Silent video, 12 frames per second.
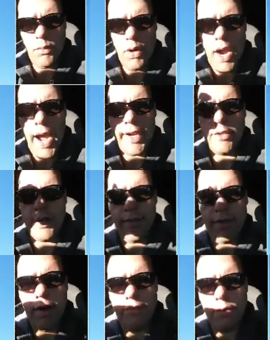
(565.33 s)
where I had to
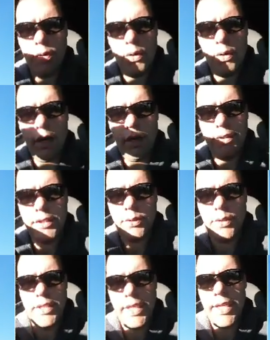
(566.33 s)
drive off the road off
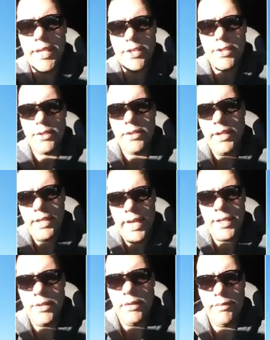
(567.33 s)
into a ditch
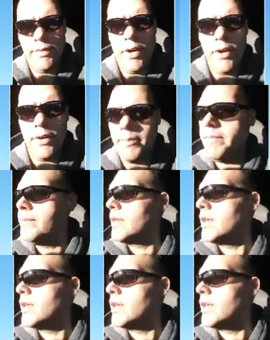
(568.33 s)
into the farm,